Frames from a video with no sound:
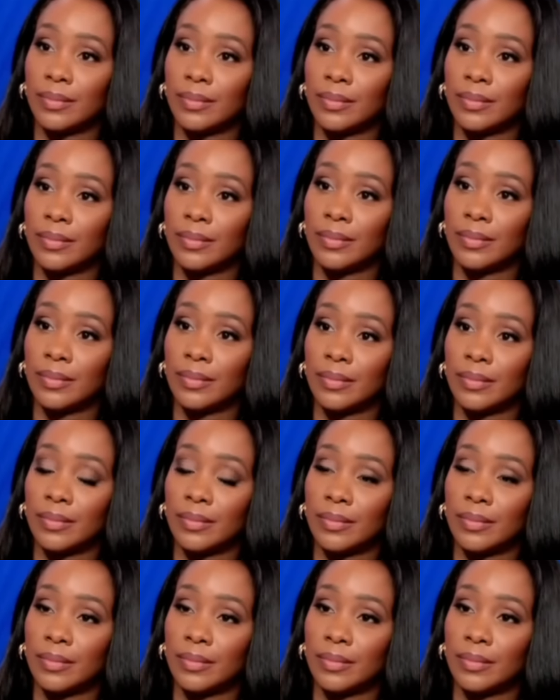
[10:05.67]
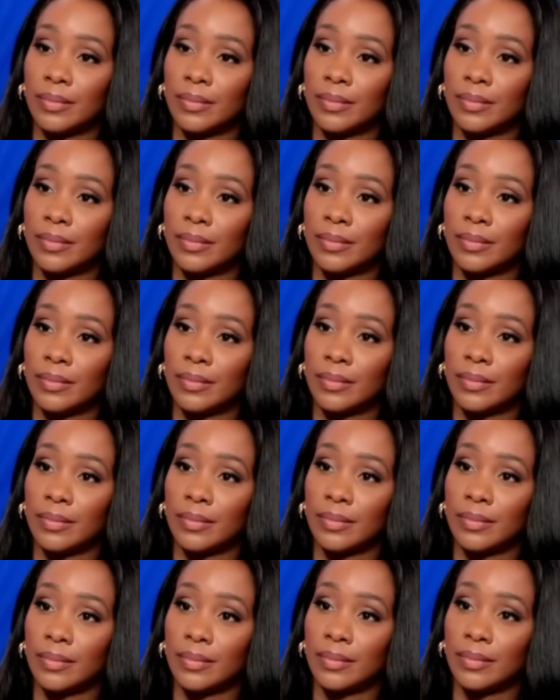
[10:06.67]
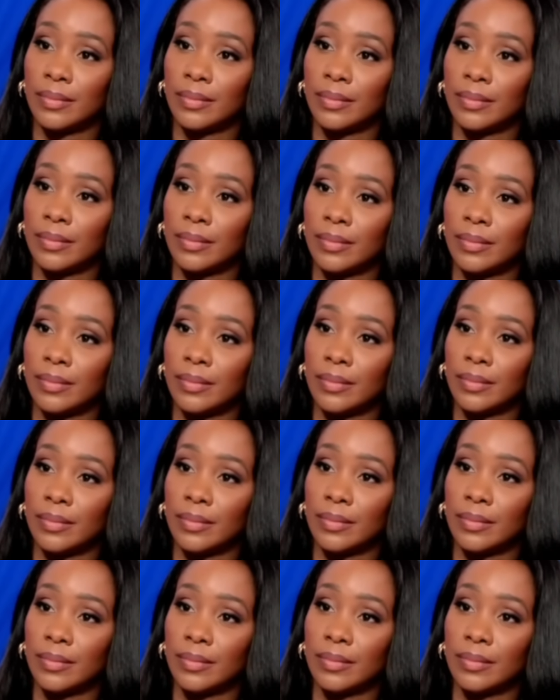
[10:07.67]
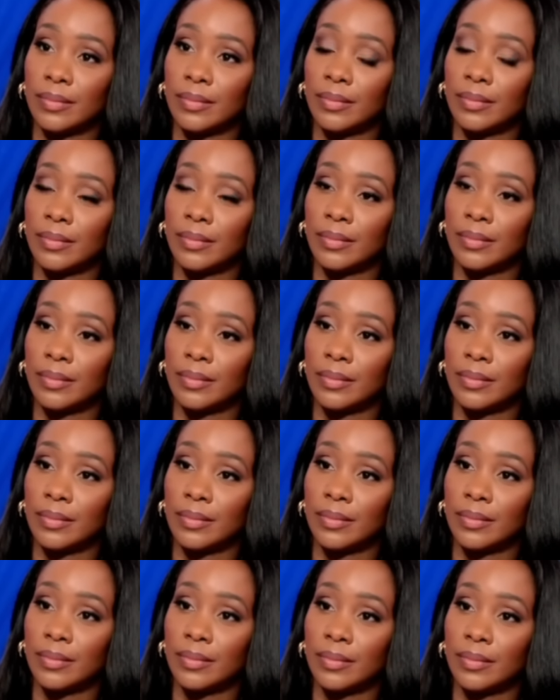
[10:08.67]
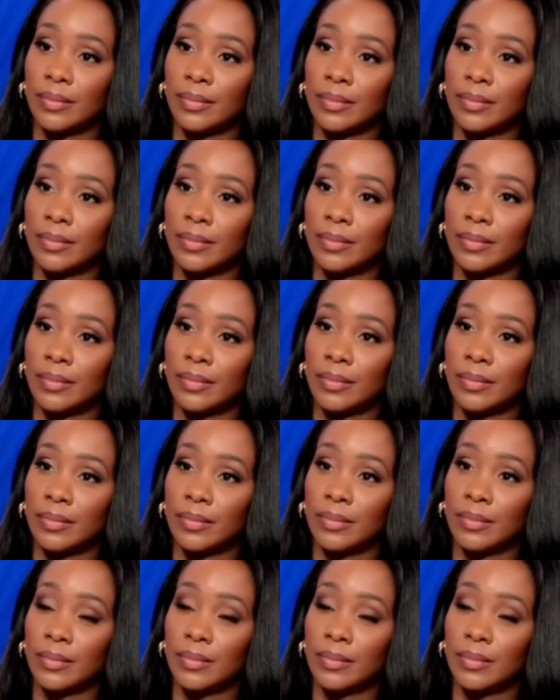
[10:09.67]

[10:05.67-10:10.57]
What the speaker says: The person shown says nothing.